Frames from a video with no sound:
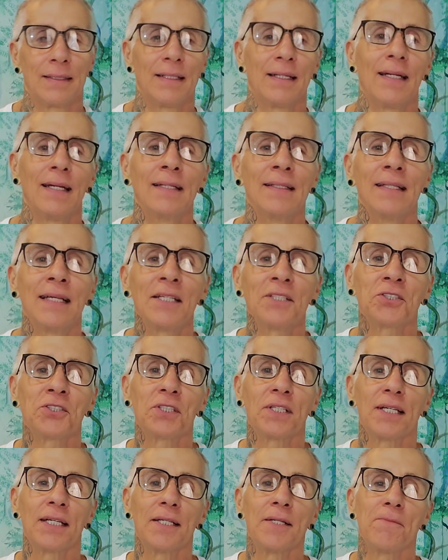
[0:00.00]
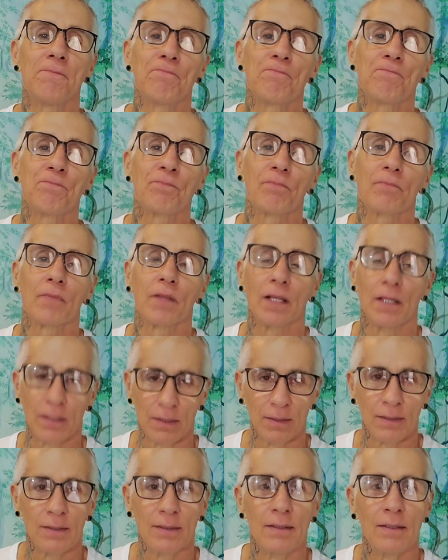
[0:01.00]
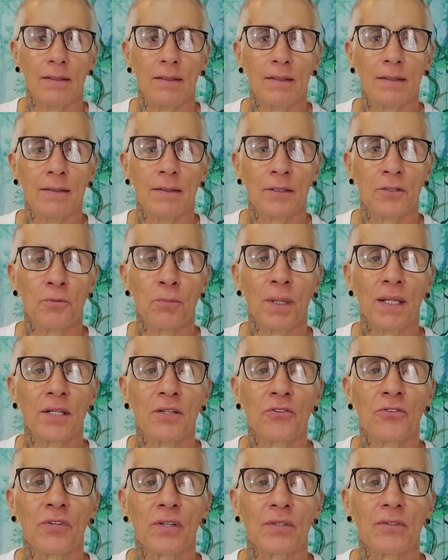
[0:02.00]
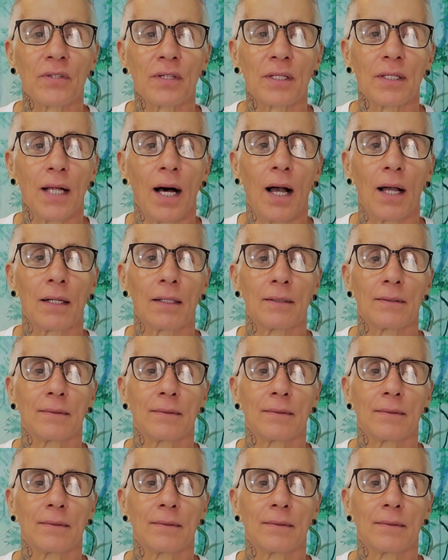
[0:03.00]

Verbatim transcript: and they said, let's make it 6 o'clock.